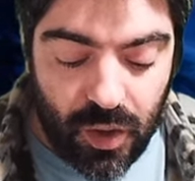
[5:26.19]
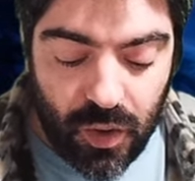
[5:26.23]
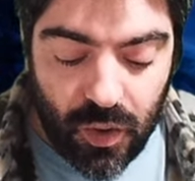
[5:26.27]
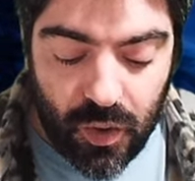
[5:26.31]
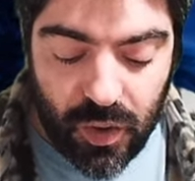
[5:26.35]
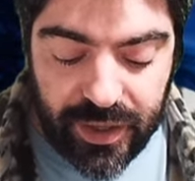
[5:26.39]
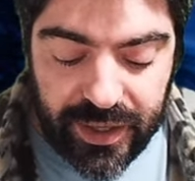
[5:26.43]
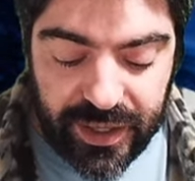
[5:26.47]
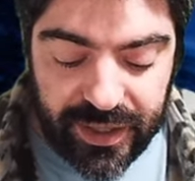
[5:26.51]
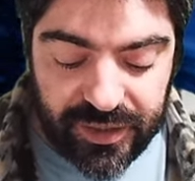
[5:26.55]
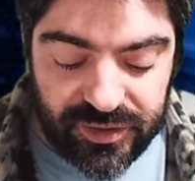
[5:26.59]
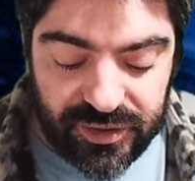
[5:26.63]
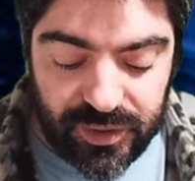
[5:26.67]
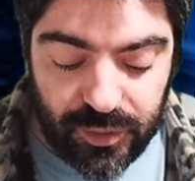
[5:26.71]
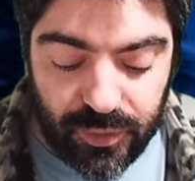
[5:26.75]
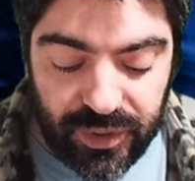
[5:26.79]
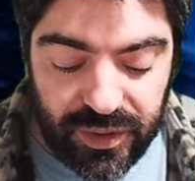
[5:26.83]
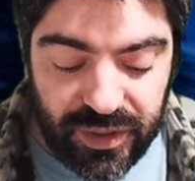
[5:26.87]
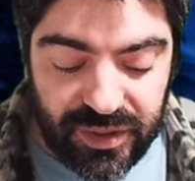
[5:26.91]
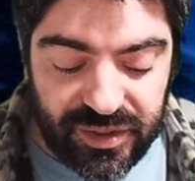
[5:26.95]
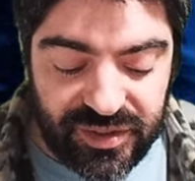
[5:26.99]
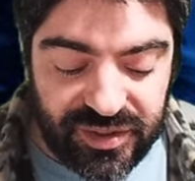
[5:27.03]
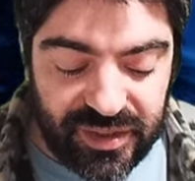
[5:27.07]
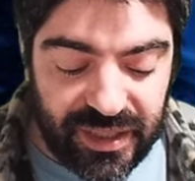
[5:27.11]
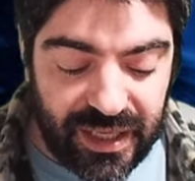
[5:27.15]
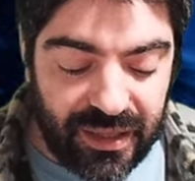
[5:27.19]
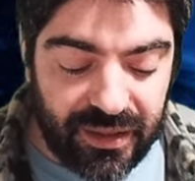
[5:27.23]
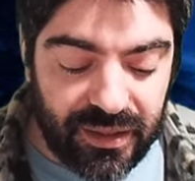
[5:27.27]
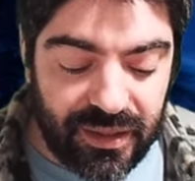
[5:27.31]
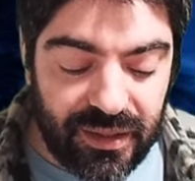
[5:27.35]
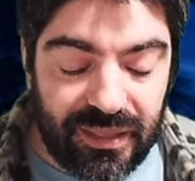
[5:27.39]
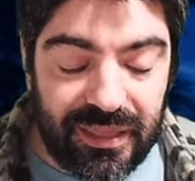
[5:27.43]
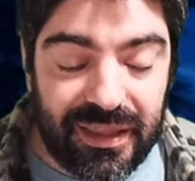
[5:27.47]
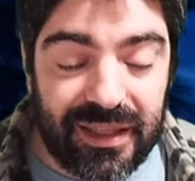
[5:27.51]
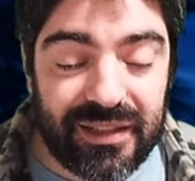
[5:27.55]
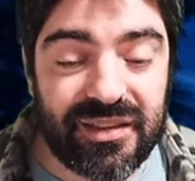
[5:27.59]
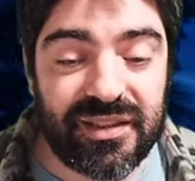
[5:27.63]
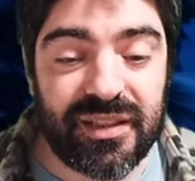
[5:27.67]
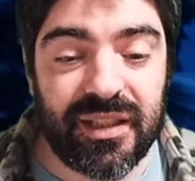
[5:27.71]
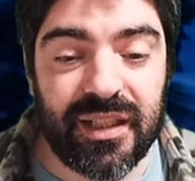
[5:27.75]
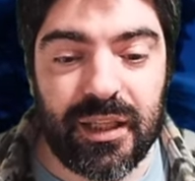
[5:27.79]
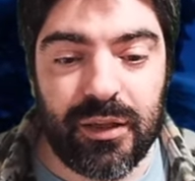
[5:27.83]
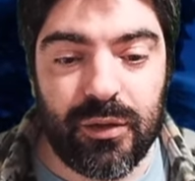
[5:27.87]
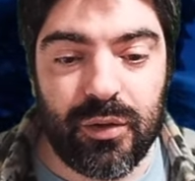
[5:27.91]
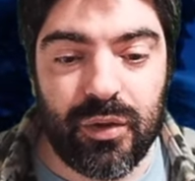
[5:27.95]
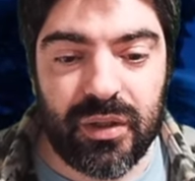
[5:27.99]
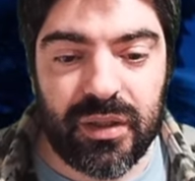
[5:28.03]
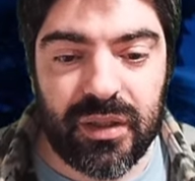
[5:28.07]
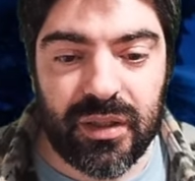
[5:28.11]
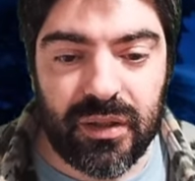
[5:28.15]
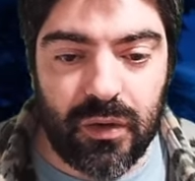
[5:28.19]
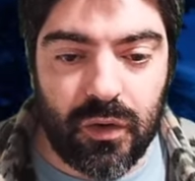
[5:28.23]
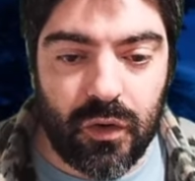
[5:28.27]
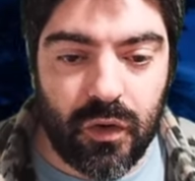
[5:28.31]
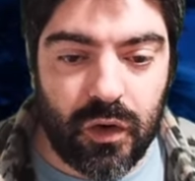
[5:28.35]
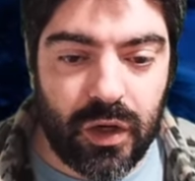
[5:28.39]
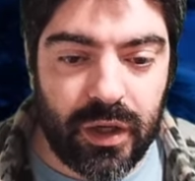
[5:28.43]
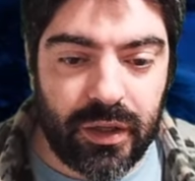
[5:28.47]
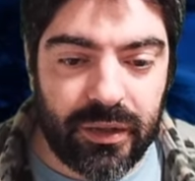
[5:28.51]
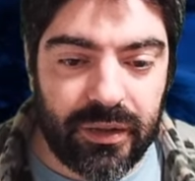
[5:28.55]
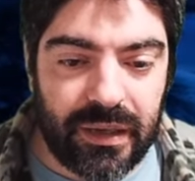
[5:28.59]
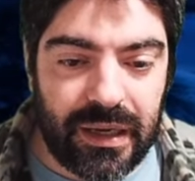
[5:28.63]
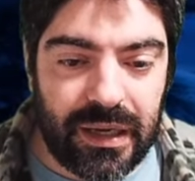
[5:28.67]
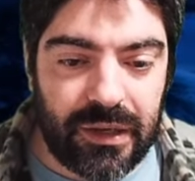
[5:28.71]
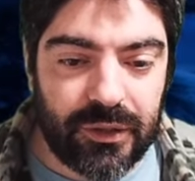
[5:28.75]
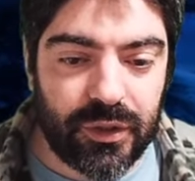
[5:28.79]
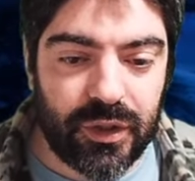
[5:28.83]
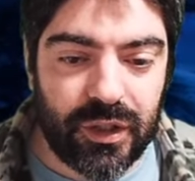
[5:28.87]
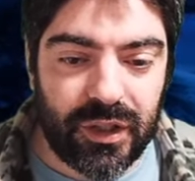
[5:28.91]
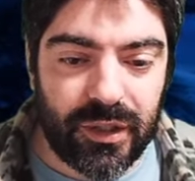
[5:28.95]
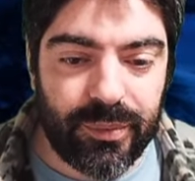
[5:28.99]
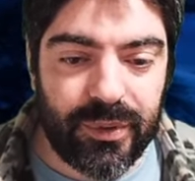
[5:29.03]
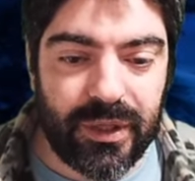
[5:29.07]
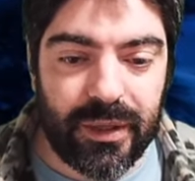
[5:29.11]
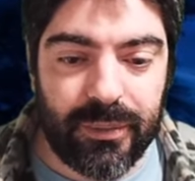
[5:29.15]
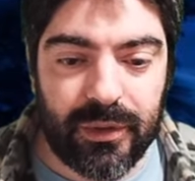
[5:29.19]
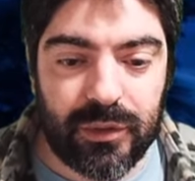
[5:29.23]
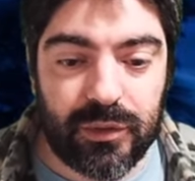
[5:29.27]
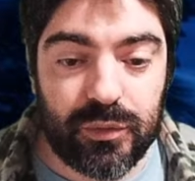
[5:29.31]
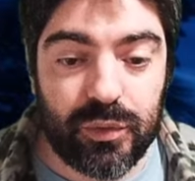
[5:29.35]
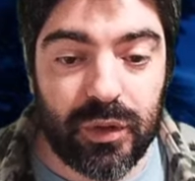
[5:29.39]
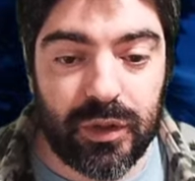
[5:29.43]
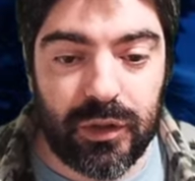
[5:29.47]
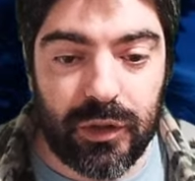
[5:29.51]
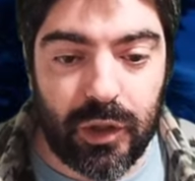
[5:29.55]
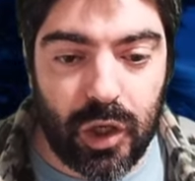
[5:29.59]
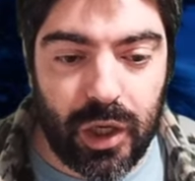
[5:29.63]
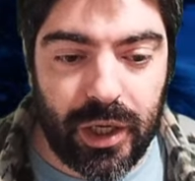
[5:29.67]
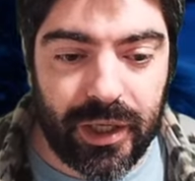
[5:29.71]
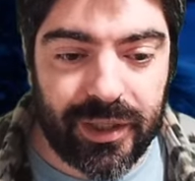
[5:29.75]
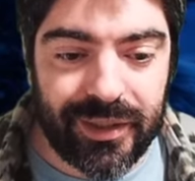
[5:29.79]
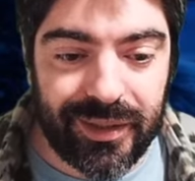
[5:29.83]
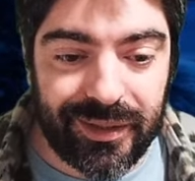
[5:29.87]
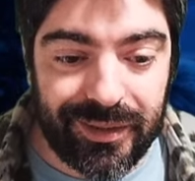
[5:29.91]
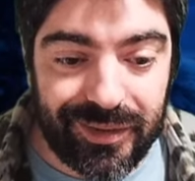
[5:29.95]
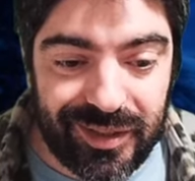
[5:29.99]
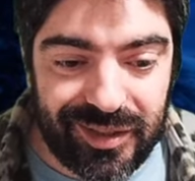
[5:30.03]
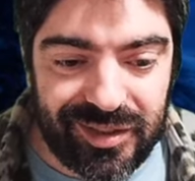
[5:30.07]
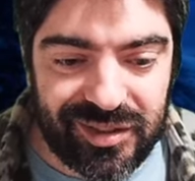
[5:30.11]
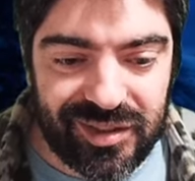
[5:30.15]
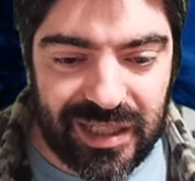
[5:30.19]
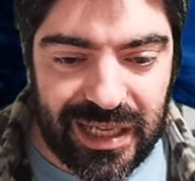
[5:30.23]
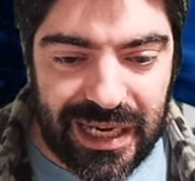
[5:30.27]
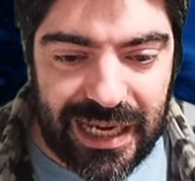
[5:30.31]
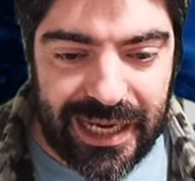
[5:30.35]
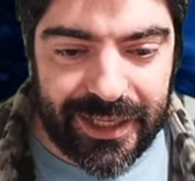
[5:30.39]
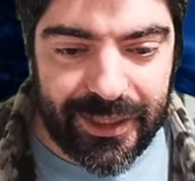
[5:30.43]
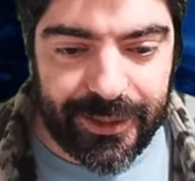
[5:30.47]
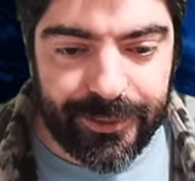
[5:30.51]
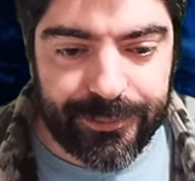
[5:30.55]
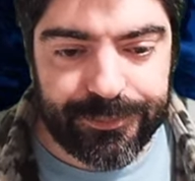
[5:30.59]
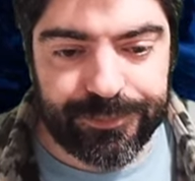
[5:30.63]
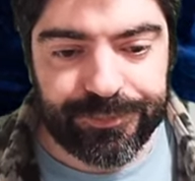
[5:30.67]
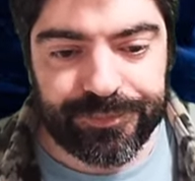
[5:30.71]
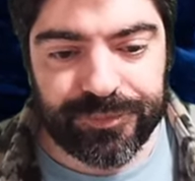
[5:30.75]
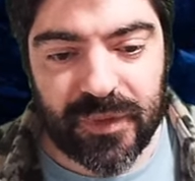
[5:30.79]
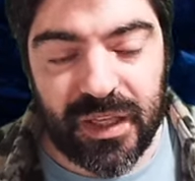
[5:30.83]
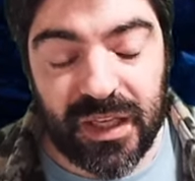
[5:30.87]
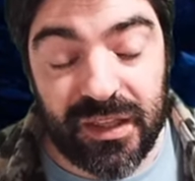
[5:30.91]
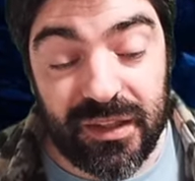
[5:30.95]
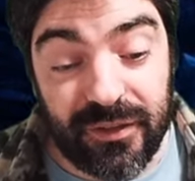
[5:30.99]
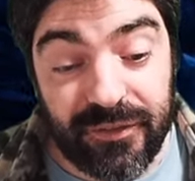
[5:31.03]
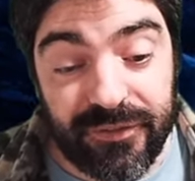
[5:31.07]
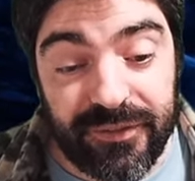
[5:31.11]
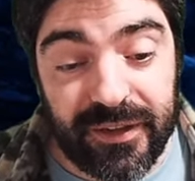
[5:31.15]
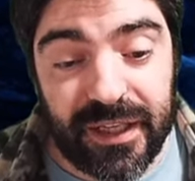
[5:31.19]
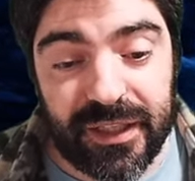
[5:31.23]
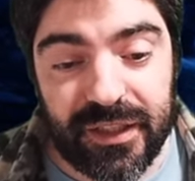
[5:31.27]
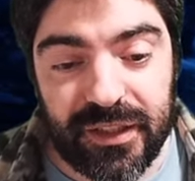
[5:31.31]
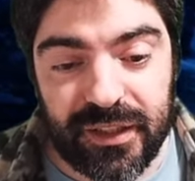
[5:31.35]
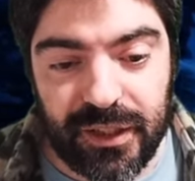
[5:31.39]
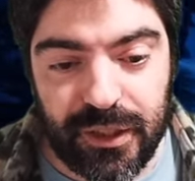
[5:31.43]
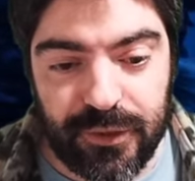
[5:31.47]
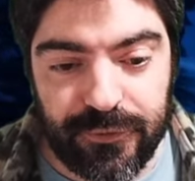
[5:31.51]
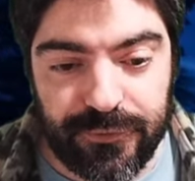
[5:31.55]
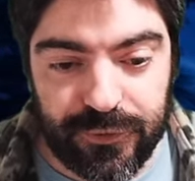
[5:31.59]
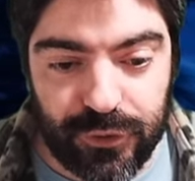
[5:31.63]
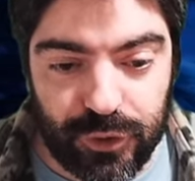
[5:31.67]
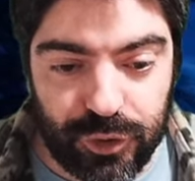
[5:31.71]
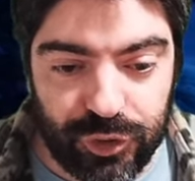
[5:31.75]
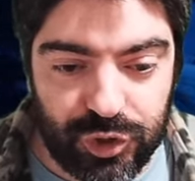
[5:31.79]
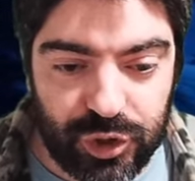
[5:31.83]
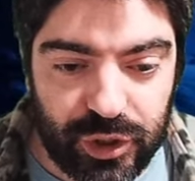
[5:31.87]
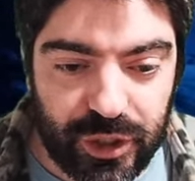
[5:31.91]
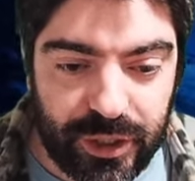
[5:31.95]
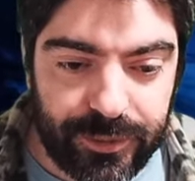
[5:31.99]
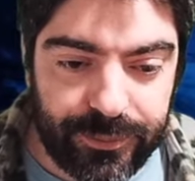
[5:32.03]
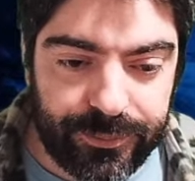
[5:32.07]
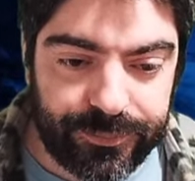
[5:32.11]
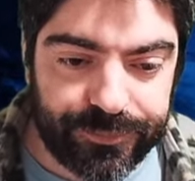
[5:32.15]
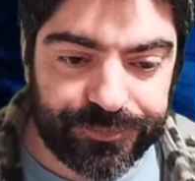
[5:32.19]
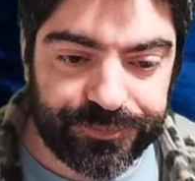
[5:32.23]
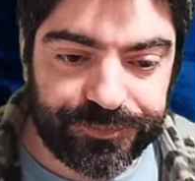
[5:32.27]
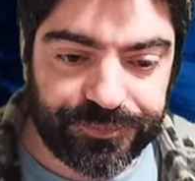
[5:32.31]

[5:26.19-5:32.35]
Okay, so with this said, let's take a look on how you're going to be able to unlock this guy in the very near future.